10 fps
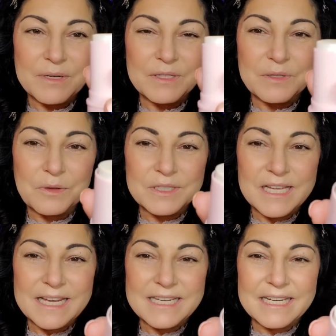what it looks
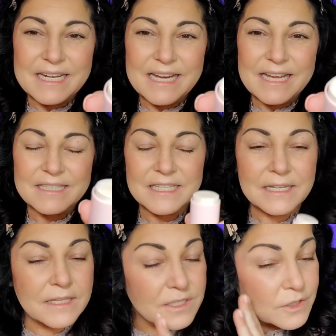like, and it has
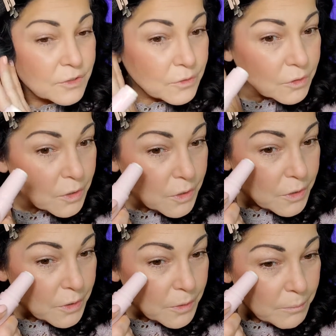like these little
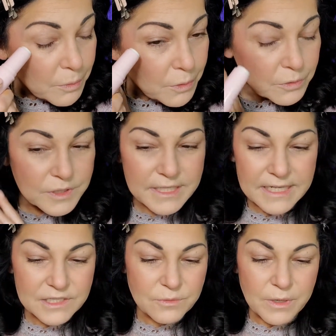pearls in
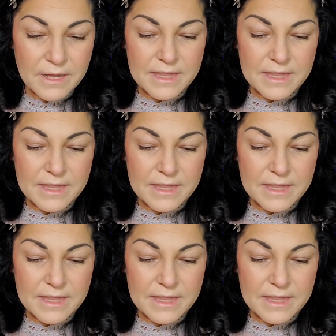it. So what I